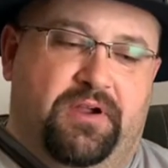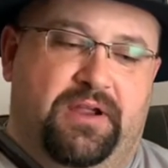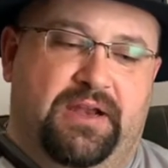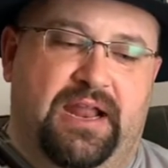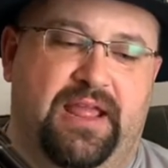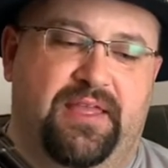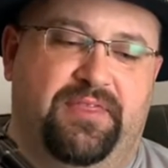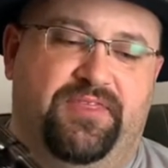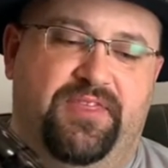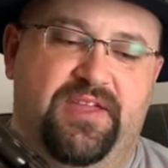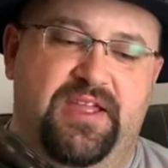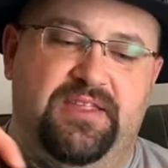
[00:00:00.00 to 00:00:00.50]
And
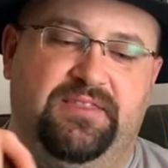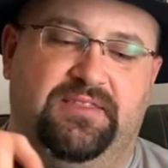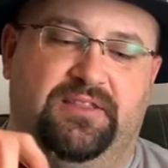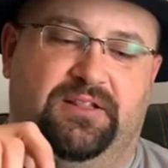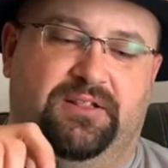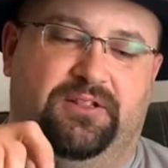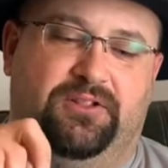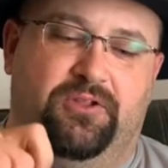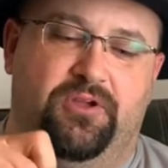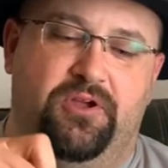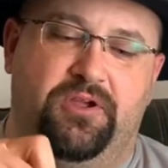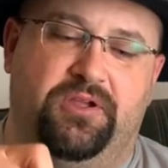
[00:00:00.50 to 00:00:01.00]
I think the
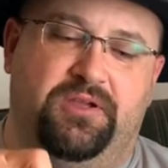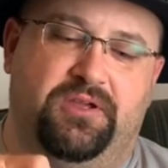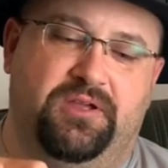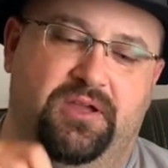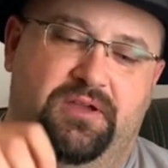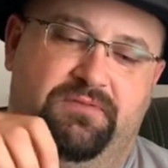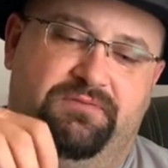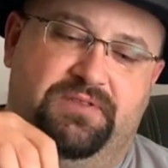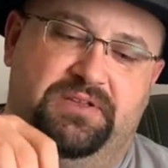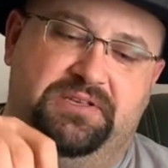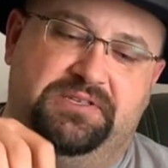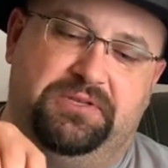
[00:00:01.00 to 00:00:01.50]
look
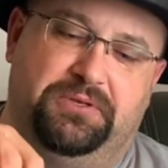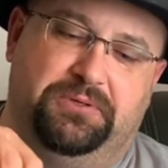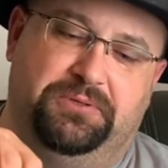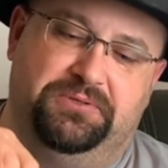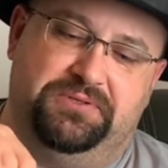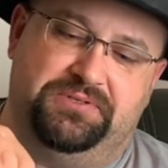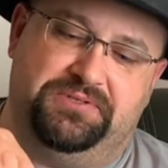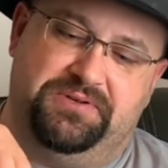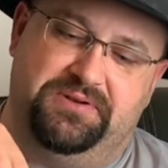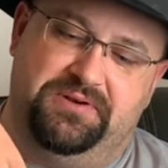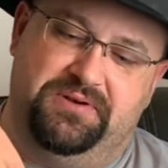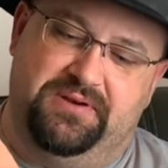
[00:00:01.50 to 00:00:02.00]
of this
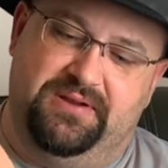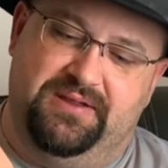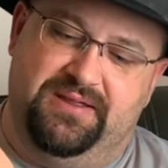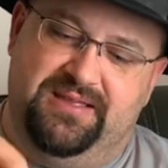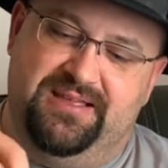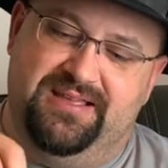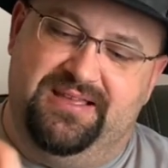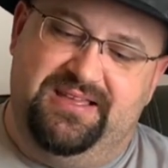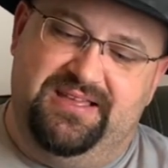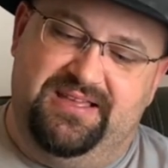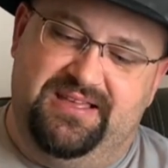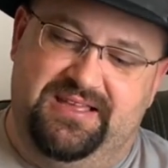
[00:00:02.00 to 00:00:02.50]
holster
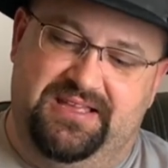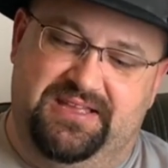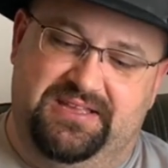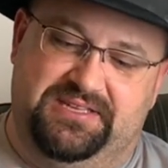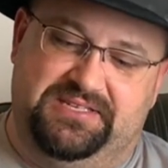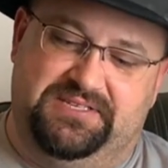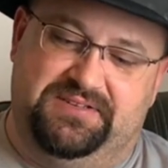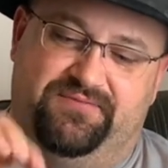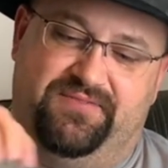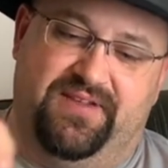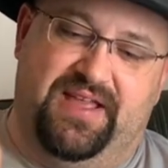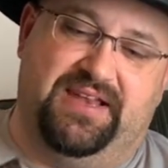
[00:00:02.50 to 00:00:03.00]

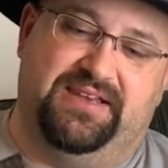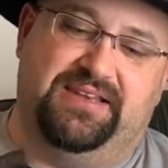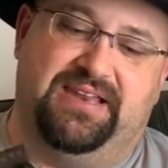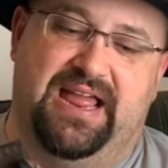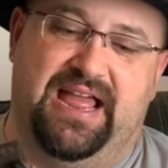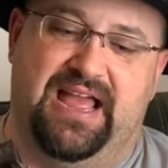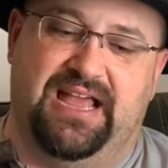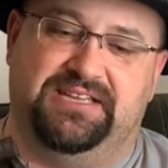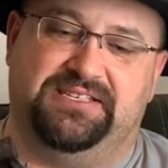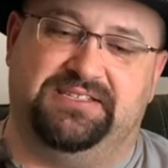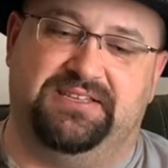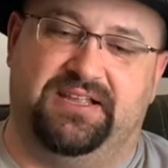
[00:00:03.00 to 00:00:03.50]
is
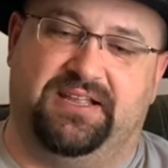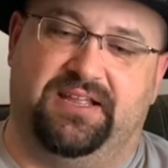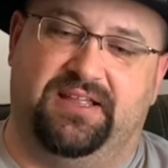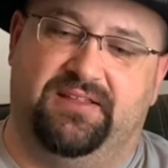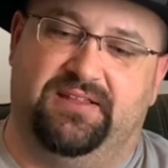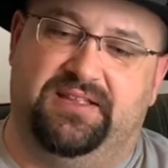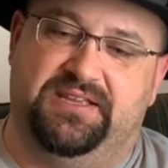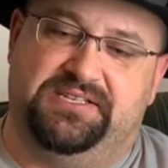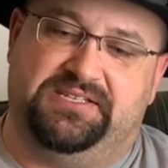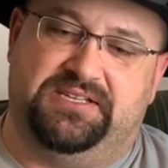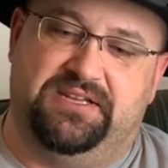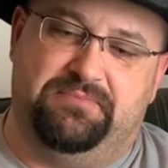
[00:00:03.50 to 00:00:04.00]
fantastic, at
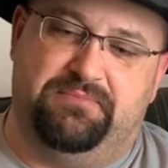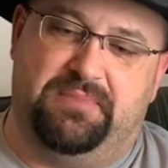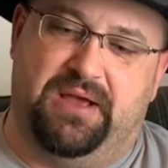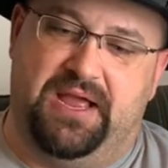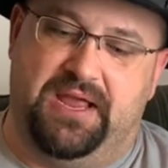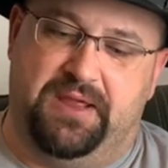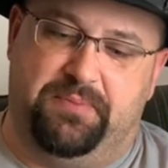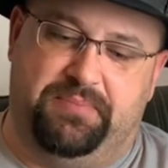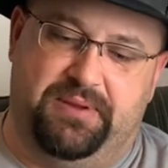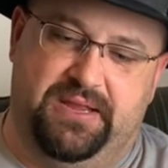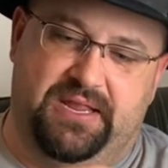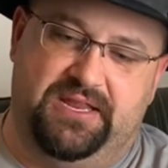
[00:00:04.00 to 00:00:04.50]
least in my
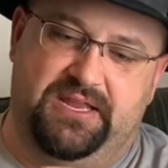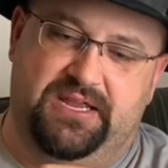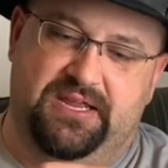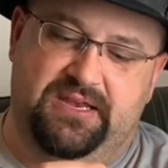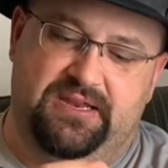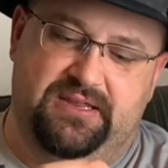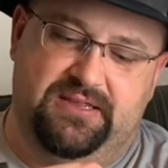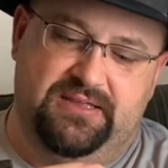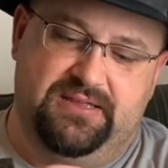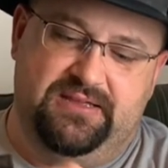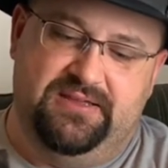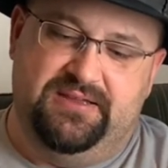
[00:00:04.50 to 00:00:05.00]

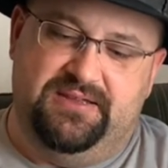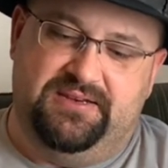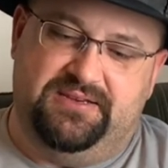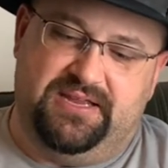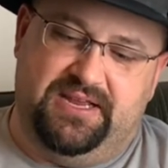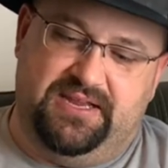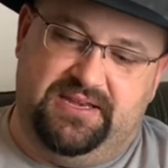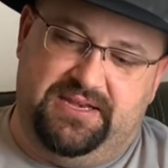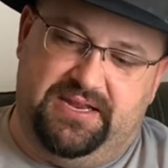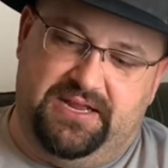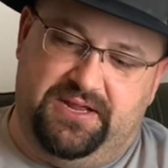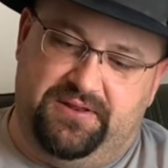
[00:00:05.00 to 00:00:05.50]
opinion.
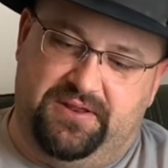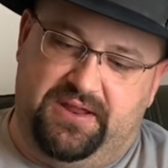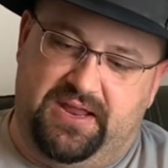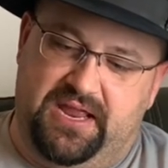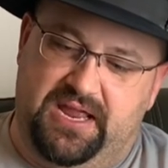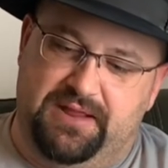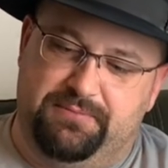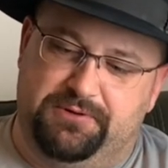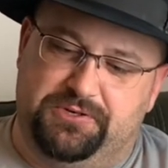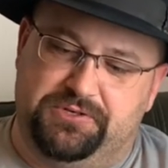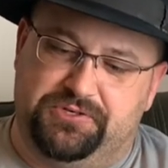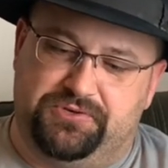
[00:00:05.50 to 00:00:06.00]
Tighten down the
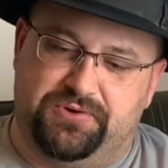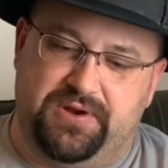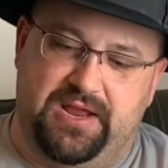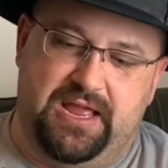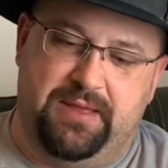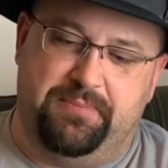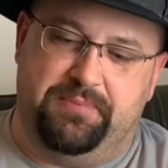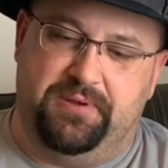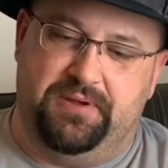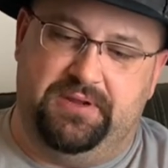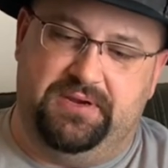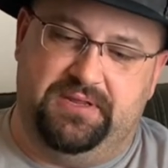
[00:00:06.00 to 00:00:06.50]
hammer
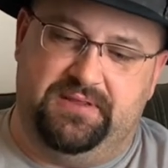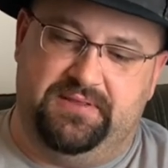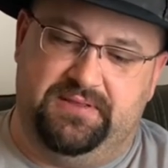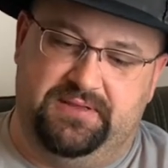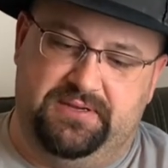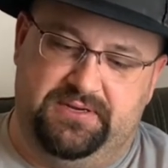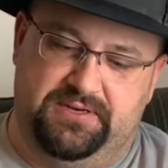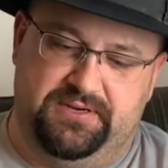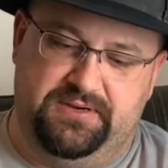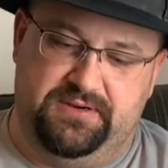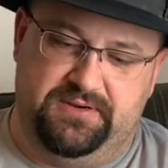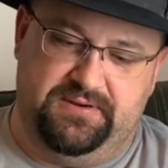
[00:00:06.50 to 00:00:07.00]
strap on it
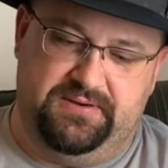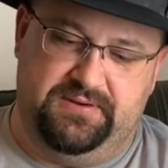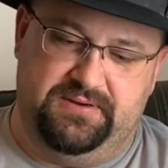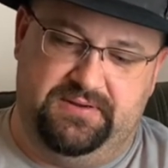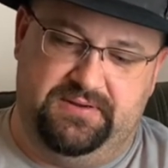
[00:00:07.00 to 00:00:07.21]
there.